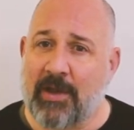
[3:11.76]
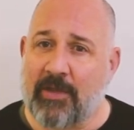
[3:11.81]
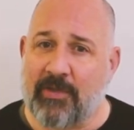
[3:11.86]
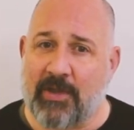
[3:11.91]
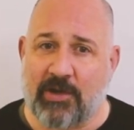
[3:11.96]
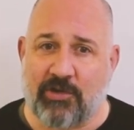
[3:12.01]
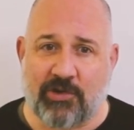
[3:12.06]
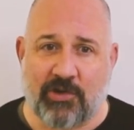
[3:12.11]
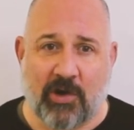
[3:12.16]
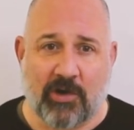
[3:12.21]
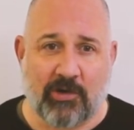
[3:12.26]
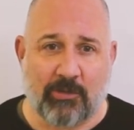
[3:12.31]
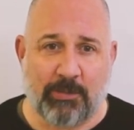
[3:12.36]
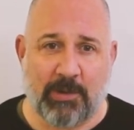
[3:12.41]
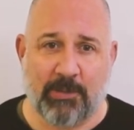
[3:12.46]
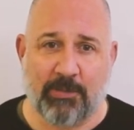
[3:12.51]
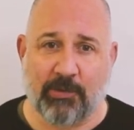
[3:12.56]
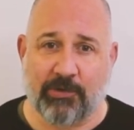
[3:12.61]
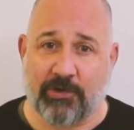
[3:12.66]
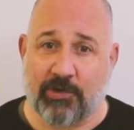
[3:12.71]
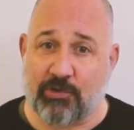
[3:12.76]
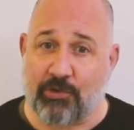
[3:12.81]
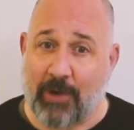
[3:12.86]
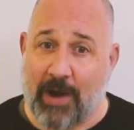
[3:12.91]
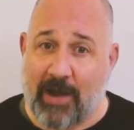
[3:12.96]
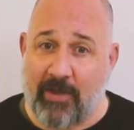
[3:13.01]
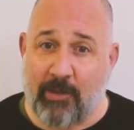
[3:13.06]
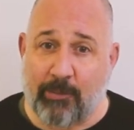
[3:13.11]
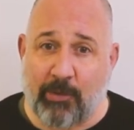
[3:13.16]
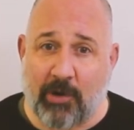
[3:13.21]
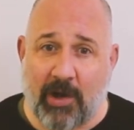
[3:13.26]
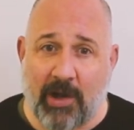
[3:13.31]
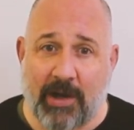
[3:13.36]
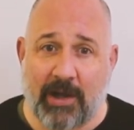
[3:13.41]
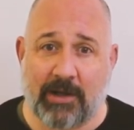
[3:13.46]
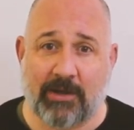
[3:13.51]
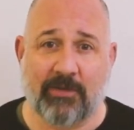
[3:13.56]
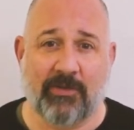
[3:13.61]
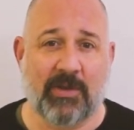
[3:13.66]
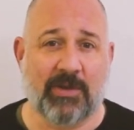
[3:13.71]
They charged people to try the
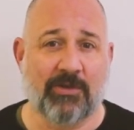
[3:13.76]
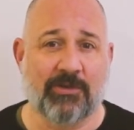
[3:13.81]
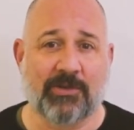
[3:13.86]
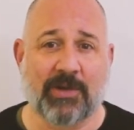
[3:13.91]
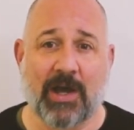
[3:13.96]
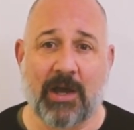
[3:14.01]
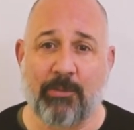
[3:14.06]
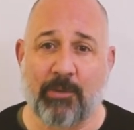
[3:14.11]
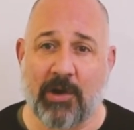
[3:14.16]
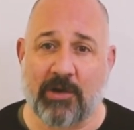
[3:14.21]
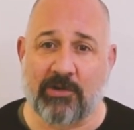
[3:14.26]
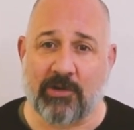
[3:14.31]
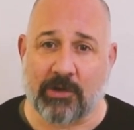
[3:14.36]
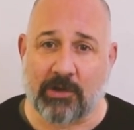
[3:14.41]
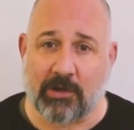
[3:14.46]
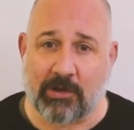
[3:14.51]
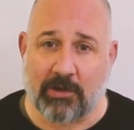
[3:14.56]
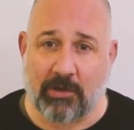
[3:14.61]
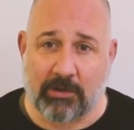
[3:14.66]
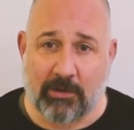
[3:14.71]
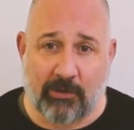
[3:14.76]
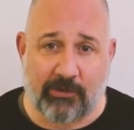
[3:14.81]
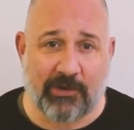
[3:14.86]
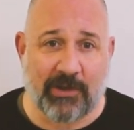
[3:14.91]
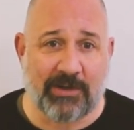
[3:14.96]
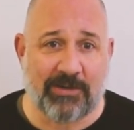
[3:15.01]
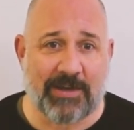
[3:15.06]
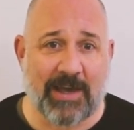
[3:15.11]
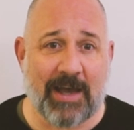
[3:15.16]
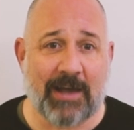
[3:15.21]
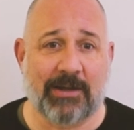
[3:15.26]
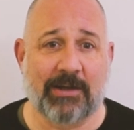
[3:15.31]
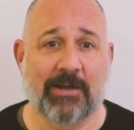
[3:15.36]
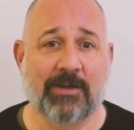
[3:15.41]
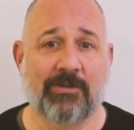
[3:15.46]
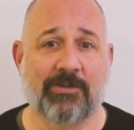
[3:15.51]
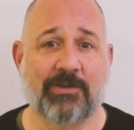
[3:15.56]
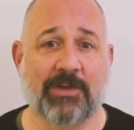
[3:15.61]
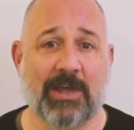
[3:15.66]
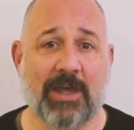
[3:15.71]
product, they used high-pressure closing
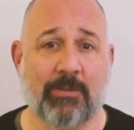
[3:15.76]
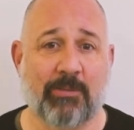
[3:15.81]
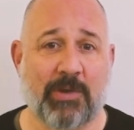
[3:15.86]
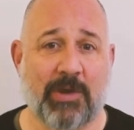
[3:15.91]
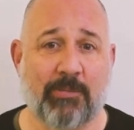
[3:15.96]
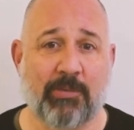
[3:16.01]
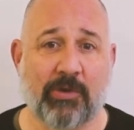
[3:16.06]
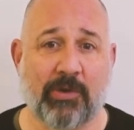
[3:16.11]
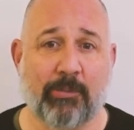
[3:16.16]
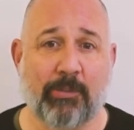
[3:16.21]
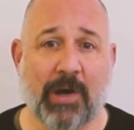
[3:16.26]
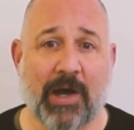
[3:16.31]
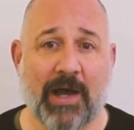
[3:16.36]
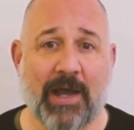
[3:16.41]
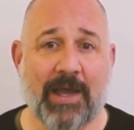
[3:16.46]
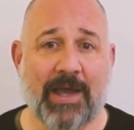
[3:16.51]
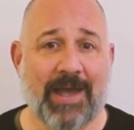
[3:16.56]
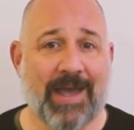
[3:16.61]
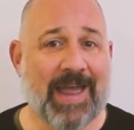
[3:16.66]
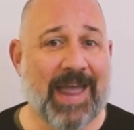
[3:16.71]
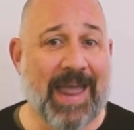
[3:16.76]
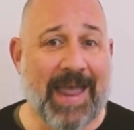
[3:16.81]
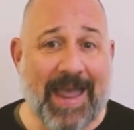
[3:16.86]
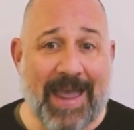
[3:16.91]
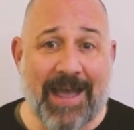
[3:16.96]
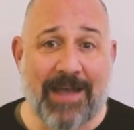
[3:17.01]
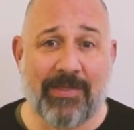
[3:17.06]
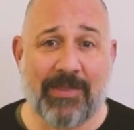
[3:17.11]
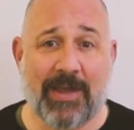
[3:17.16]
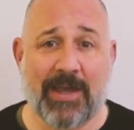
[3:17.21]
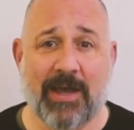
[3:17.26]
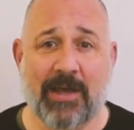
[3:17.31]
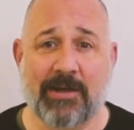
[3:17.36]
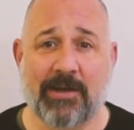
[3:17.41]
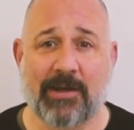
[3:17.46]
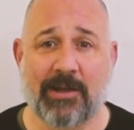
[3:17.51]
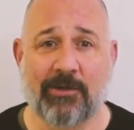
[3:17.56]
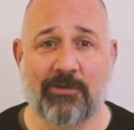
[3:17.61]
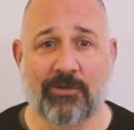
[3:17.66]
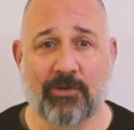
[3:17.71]
tactics to get people to buy, and they had
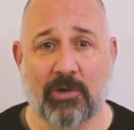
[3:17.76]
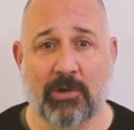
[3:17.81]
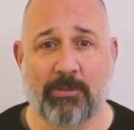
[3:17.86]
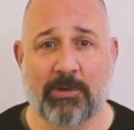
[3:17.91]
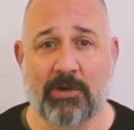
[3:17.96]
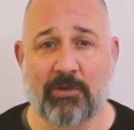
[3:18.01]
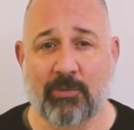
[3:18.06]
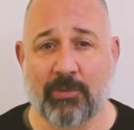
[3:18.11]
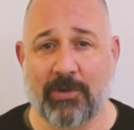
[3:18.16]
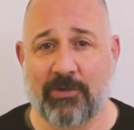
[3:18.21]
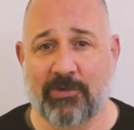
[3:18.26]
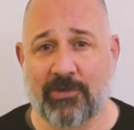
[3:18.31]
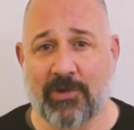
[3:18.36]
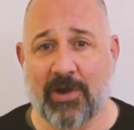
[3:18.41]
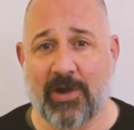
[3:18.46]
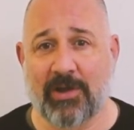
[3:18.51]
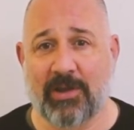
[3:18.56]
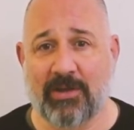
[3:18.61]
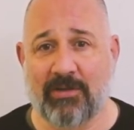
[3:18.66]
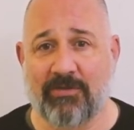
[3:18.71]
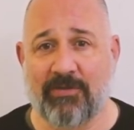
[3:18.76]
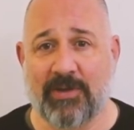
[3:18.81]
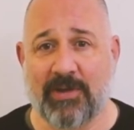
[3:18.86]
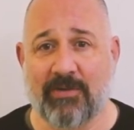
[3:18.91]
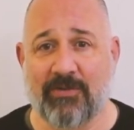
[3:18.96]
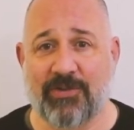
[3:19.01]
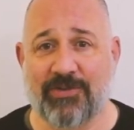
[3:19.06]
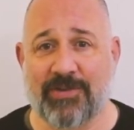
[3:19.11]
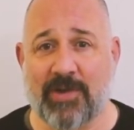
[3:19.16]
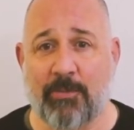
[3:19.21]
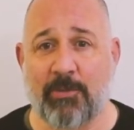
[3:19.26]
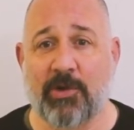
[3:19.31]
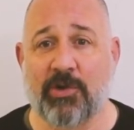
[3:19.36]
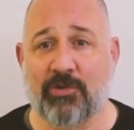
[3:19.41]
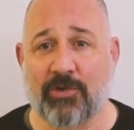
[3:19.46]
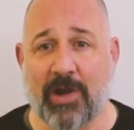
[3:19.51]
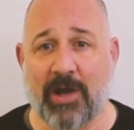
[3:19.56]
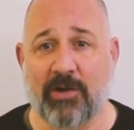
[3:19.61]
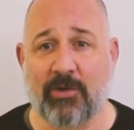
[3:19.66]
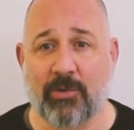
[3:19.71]
an exorbitant restocking fee if someone
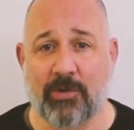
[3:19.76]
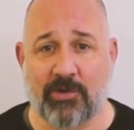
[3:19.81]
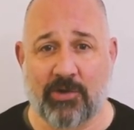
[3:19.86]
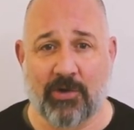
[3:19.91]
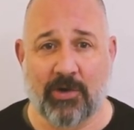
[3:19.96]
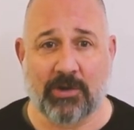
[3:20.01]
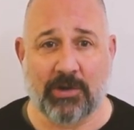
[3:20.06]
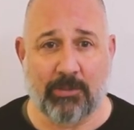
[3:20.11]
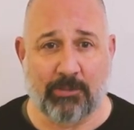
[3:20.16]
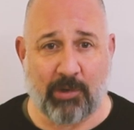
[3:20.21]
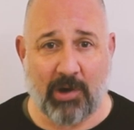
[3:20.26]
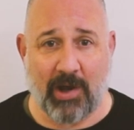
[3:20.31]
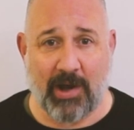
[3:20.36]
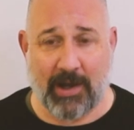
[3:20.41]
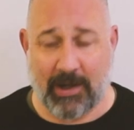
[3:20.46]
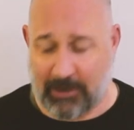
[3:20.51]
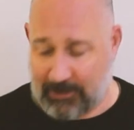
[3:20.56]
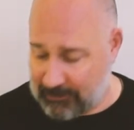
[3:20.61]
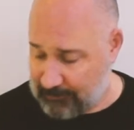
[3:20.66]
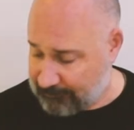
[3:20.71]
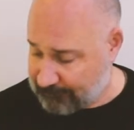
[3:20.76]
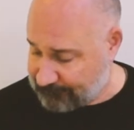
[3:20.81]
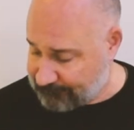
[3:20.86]
tried to return the product.